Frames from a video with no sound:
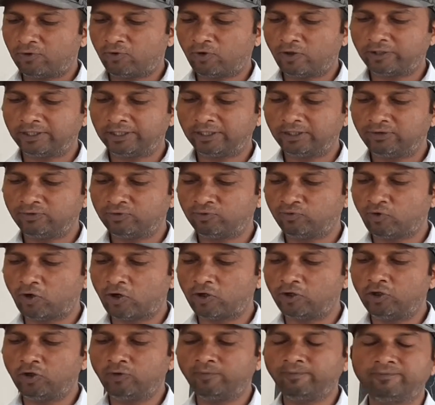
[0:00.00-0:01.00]
what is
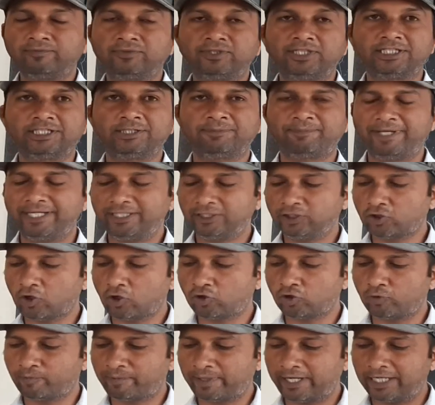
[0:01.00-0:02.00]
volume? The space
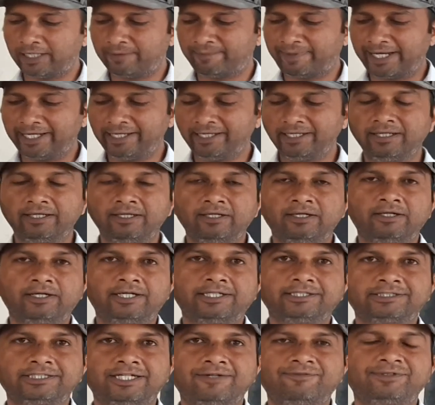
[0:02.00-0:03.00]
occupied
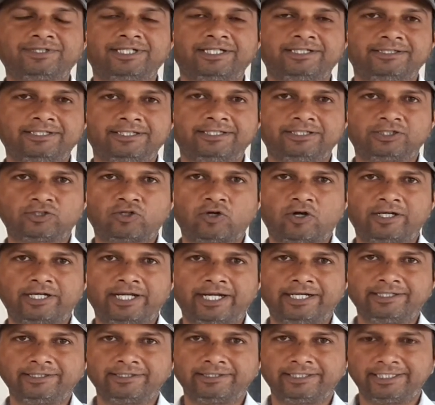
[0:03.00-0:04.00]
by a substance is called
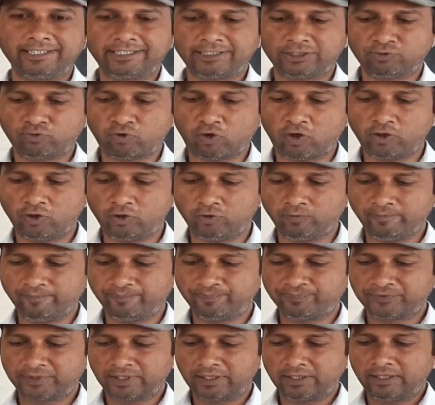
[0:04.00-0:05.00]
as its
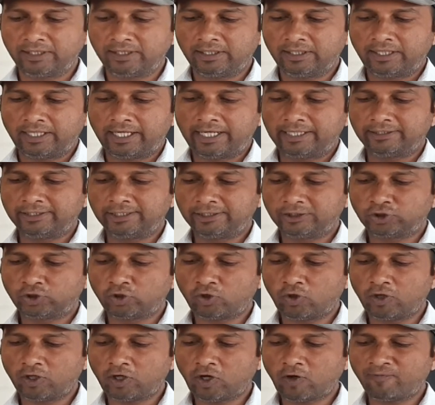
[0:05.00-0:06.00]
volume, and the
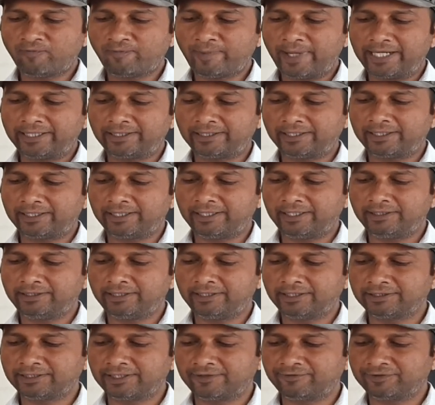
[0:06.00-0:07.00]
store of matter in
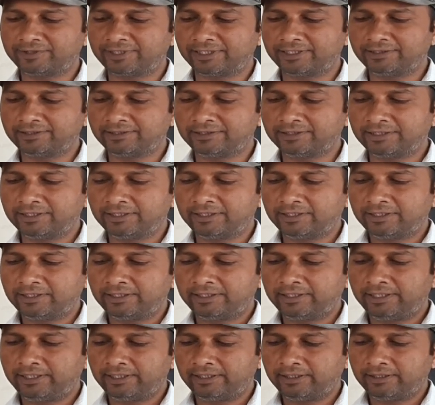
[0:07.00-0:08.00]
the substance
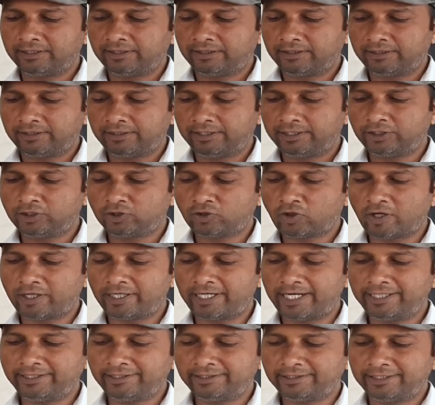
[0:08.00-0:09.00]
is
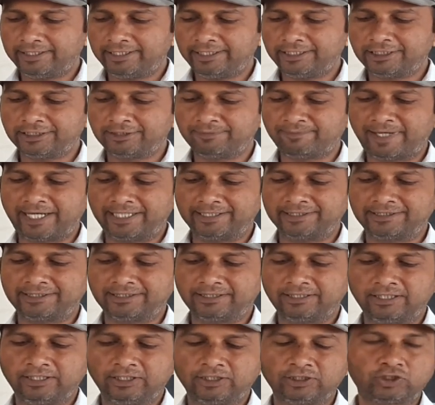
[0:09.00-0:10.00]
called as its
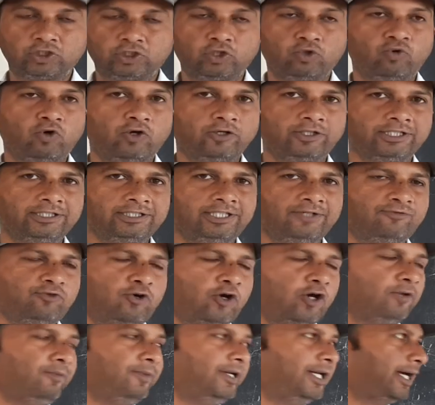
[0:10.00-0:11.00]
mass. So what is the
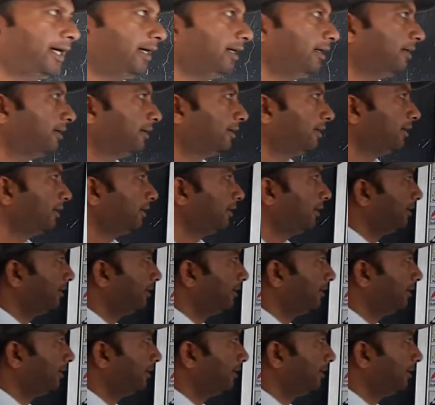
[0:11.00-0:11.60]
formula?